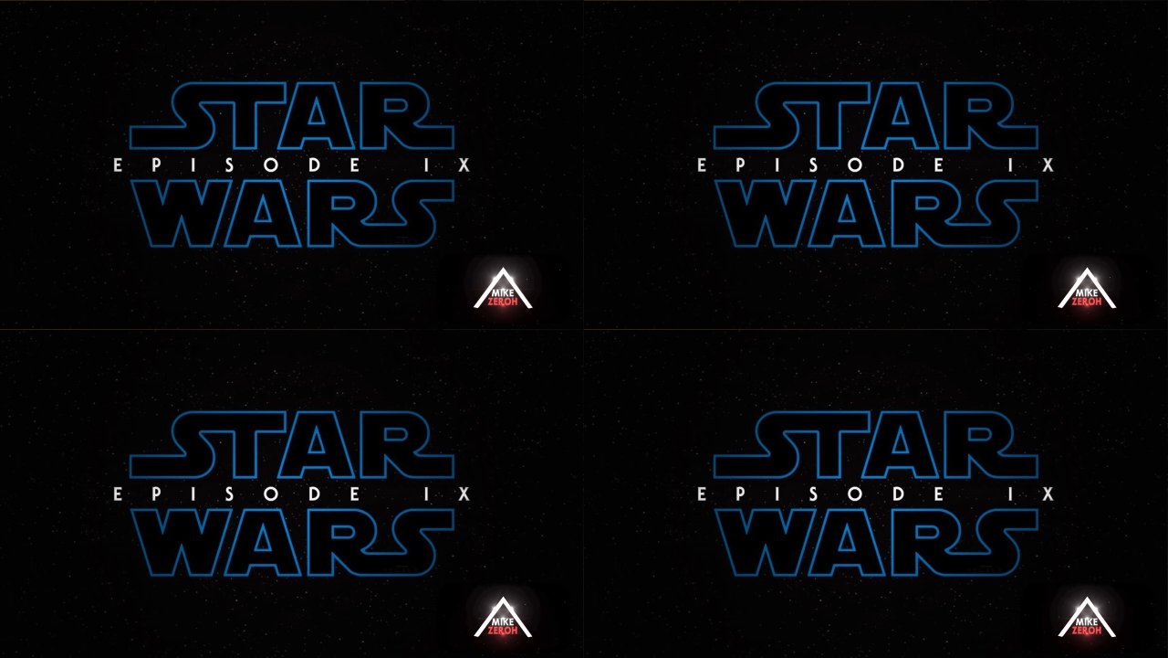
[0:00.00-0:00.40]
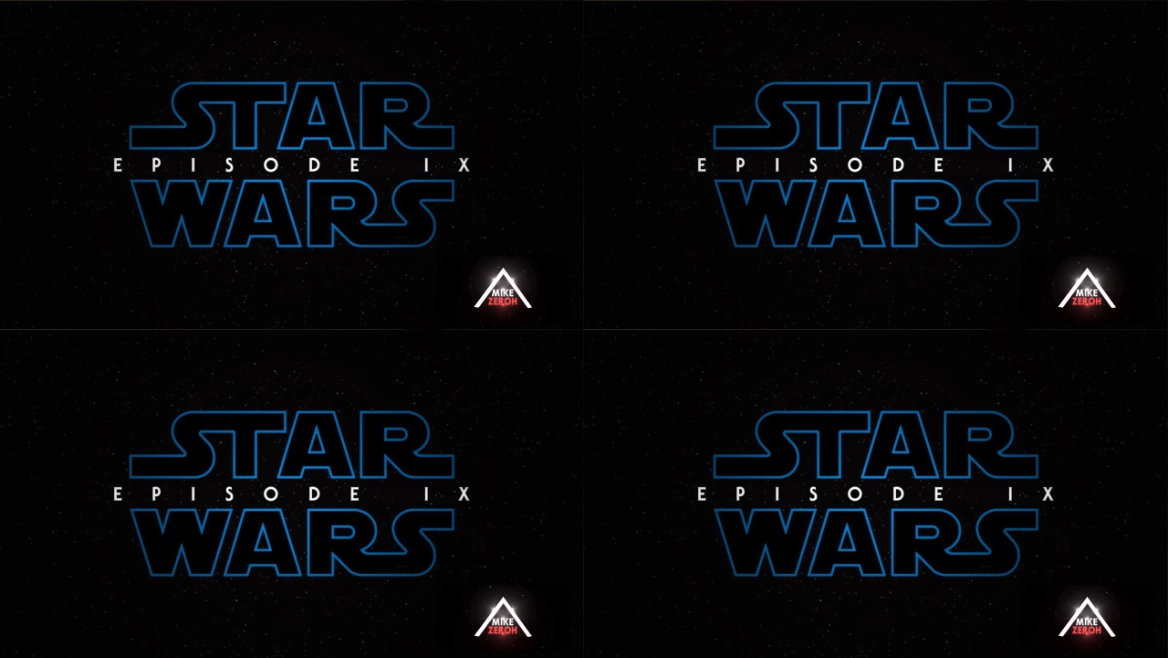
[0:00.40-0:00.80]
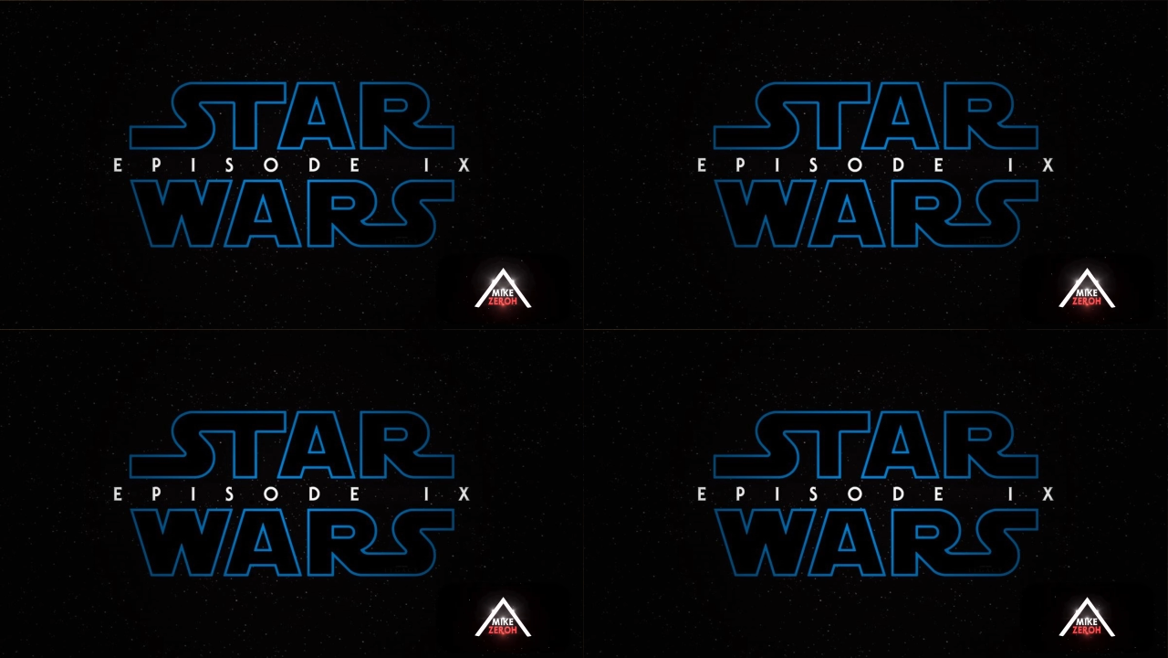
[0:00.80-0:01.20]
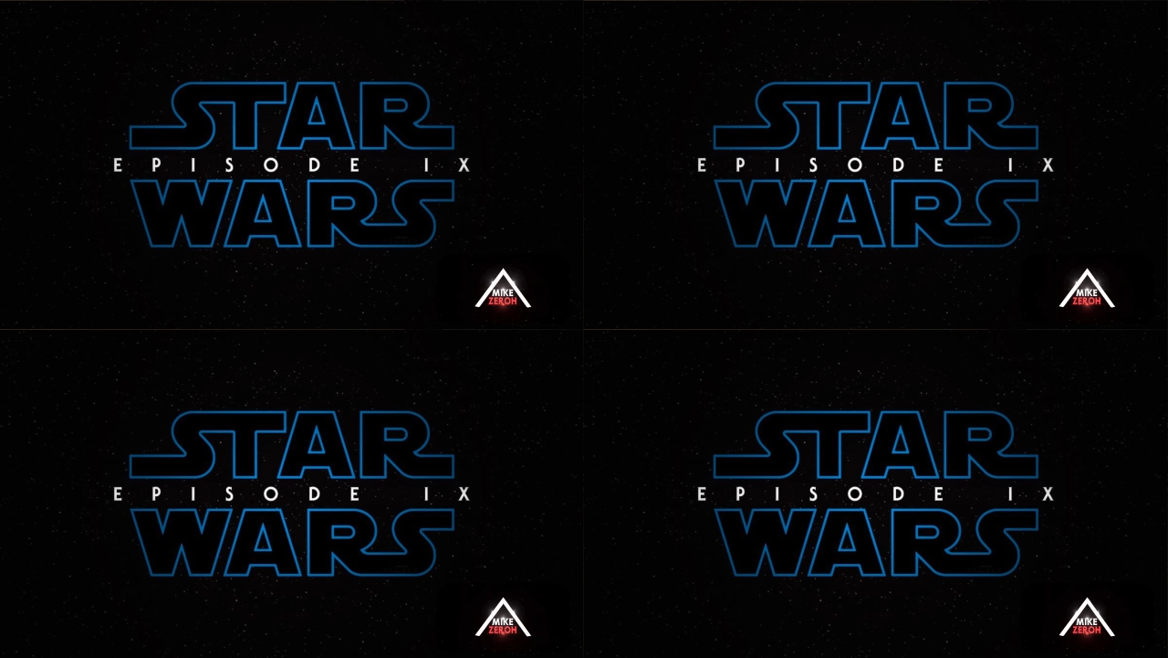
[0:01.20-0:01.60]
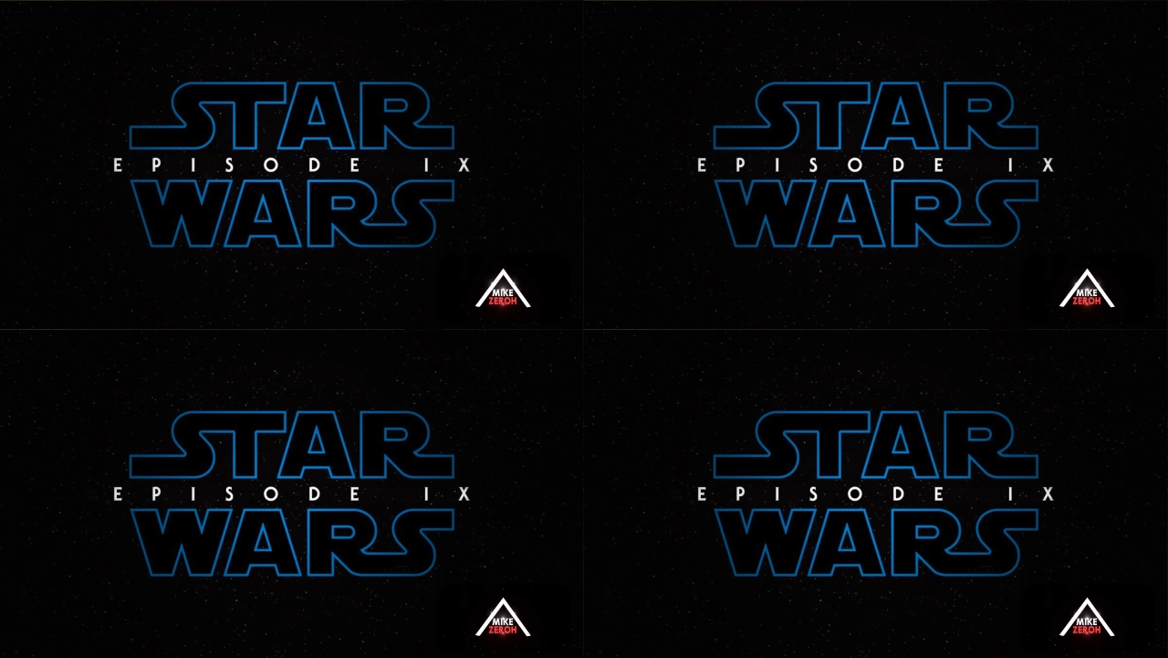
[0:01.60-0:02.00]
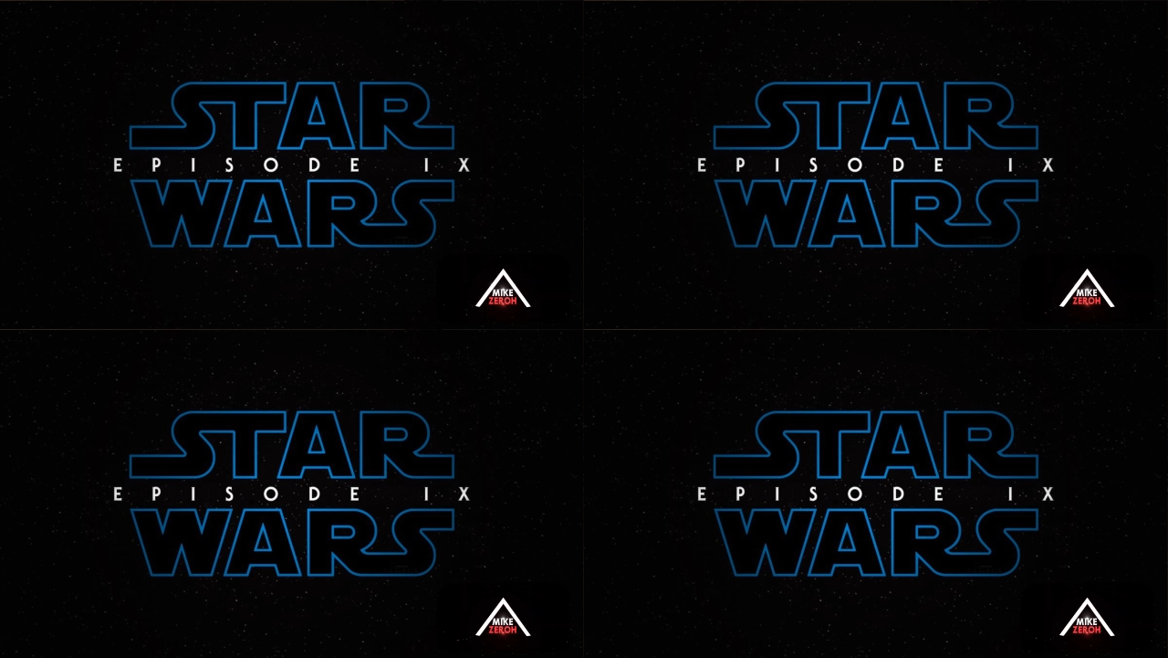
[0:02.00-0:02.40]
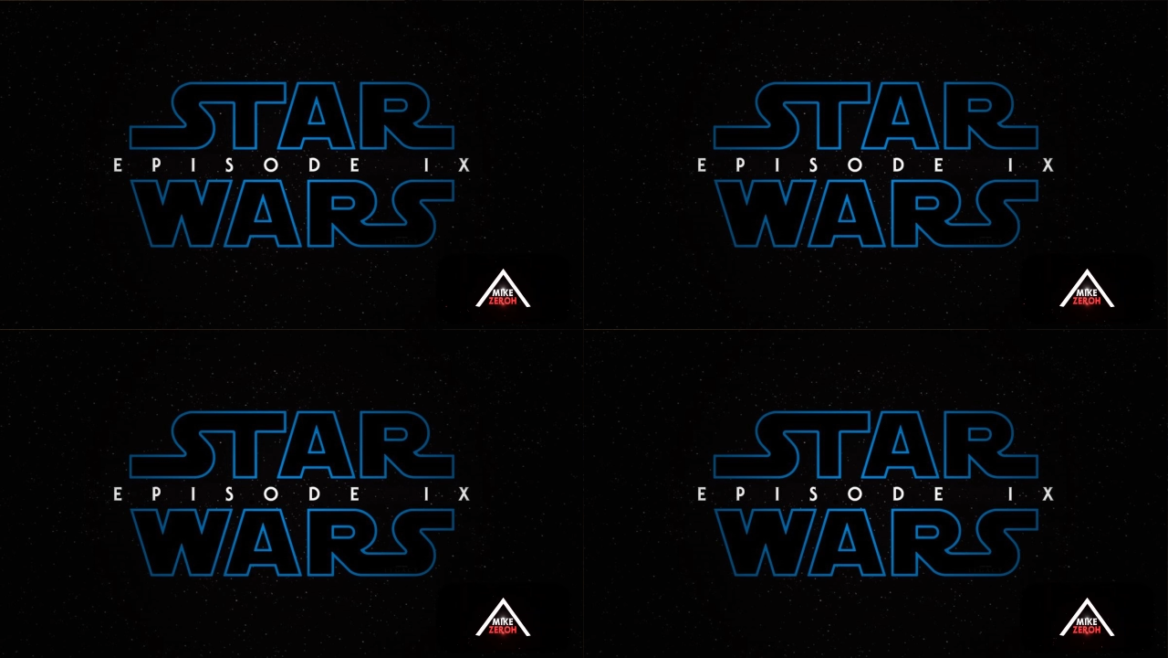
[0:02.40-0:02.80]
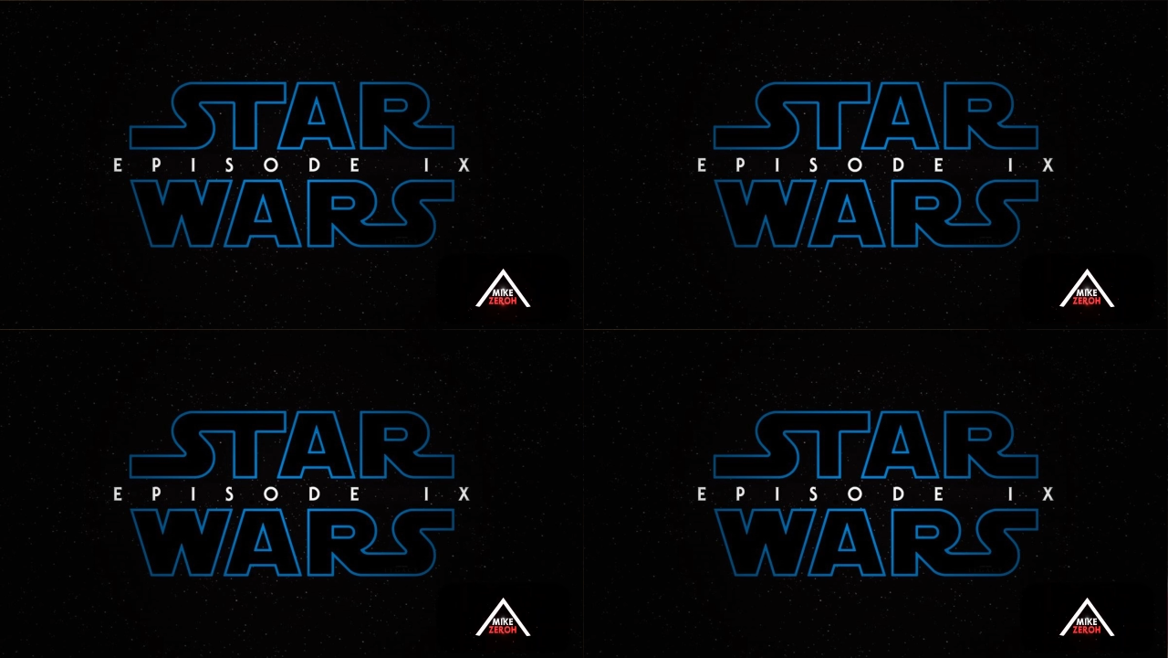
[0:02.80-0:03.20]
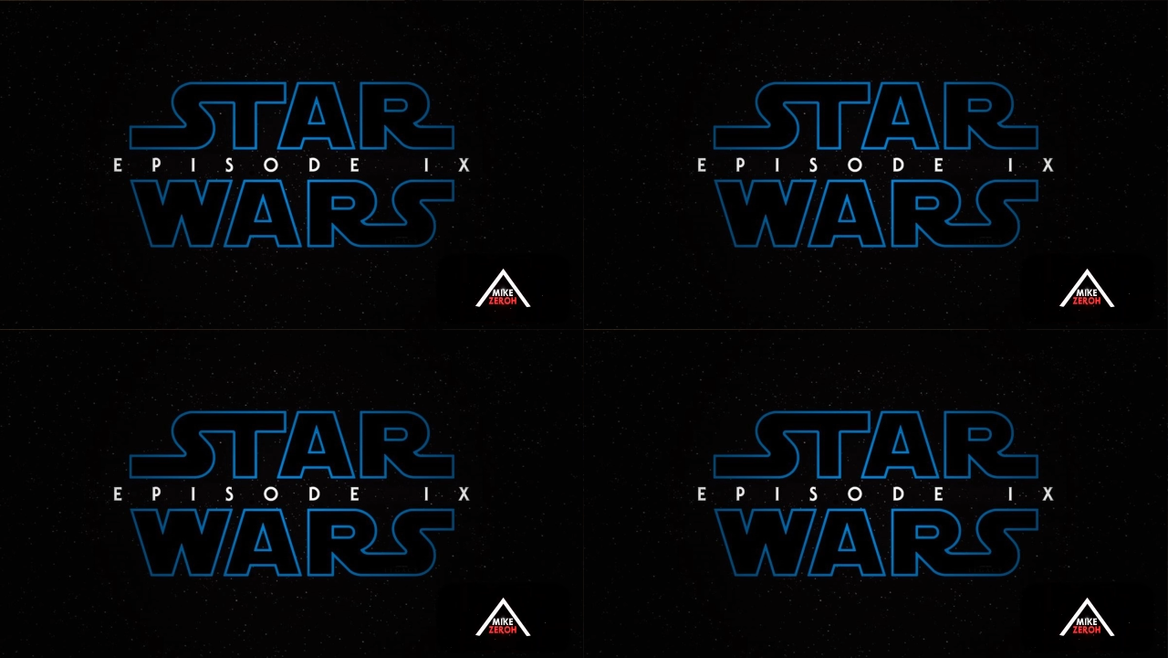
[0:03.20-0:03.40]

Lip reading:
No face is visible, so there are no lips to read.